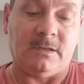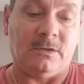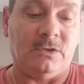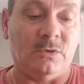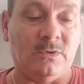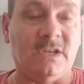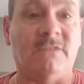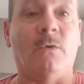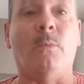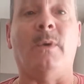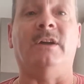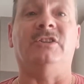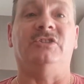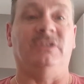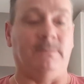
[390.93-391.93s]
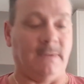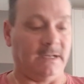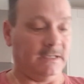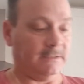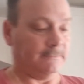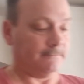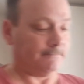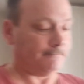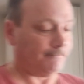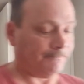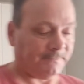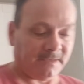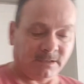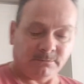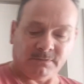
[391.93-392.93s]
You'll never waste your money,
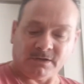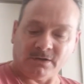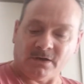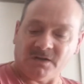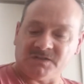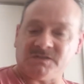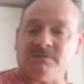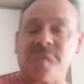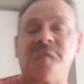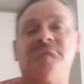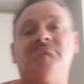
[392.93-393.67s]
because